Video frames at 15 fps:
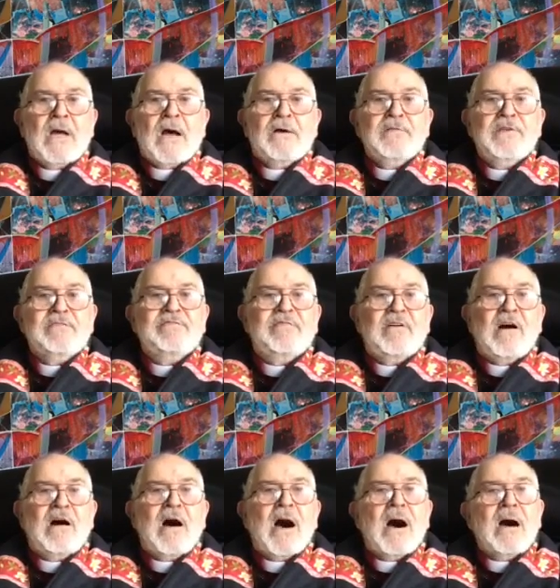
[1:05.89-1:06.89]
the
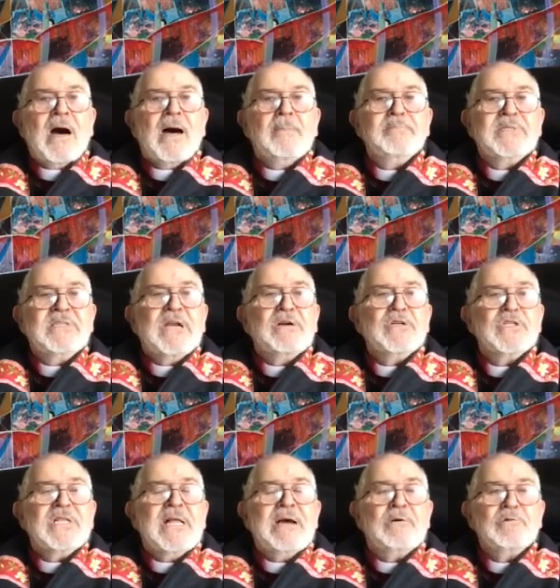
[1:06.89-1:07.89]
UpStairs
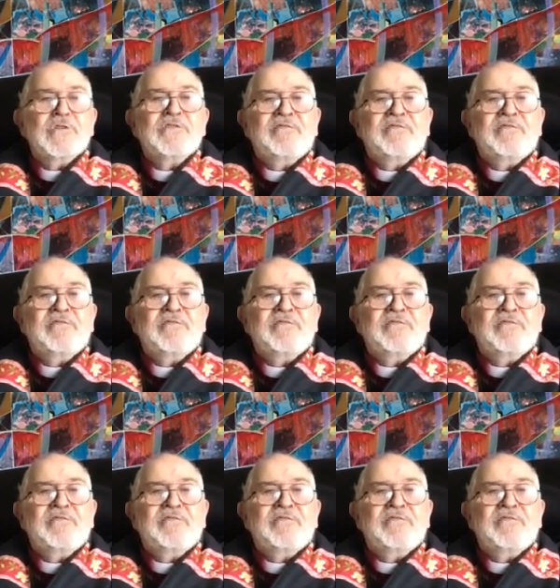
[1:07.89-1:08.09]
Lounge